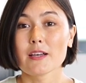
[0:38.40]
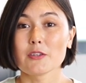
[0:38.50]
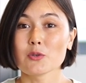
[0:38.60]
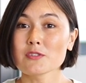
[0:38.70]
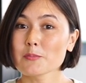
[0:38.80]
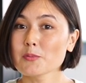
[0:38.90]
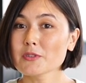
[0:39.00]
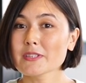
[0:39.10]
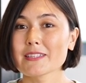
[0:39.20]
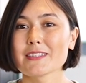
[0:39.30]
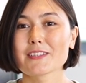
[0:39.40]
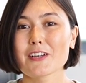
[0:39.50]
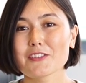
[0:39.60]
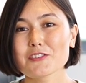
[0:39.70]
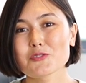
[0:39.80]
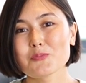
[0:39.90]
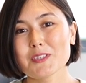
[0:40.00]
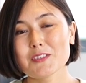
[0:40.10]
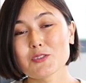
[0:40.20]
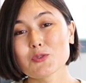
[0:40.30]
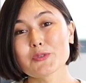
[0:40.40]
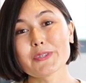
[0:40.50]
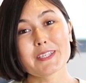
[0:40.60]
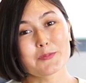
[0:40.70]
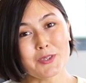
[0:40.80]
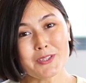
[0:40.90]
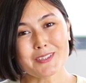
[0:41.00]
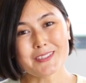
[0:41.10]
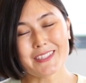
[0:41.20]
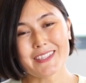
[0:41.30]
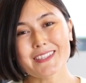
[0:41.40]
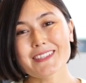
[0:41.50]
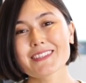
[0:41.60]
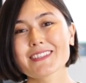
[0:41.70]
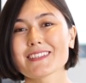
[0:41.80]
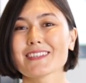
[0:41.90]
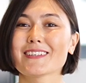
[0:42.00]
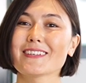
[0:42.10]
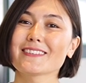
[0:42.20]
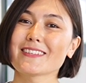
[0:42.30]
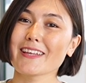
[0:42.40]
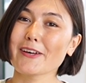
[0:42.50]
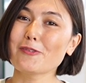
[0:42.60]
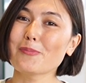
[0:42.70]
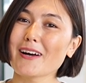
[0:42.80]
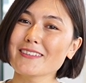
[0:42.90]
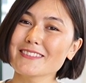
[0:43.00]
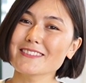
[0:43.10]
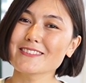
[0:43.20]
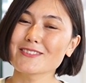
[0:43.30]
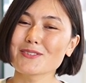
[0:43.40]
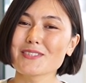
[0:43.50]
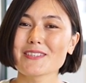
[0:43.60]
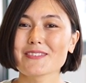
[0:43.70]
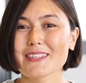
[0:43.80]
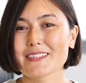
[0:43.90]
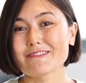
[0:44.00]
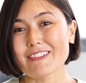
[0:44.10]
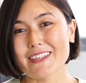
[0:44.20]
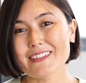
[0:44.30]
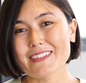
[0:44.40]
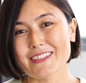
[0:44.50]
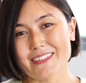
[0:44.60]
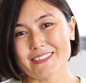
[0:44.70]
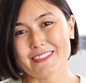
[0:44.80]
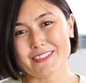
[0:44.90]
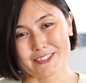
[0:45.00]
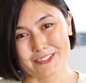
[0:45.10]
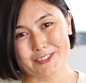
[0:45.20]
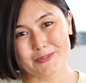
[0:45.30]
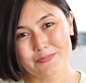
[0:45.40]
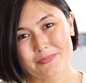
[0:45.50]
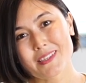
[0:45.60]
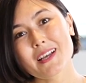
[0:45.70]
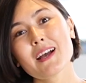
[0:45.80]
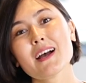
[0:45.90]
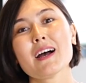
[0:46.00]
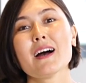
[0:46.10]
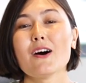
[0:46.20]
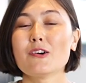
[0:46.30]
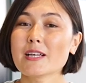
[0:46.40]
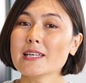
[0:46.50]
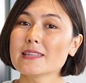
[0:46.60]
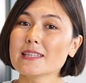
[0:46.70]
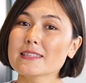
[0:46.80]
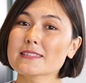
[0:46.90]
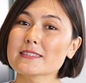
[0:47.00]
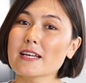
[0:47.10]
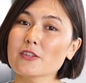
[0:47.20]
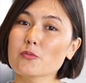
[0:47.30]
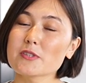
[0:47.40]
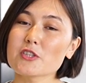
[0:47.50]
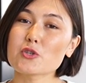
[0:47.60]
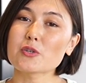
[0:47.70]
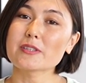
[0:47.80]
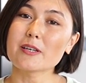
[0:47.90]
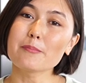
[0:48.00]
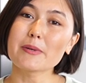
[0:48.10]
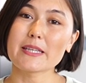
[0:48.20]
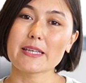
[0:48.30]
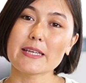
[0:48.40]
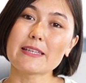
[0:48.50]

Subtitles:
Your support can encourage me to create more content that help others to achieve their flying career goals. Alright, let's start with a short company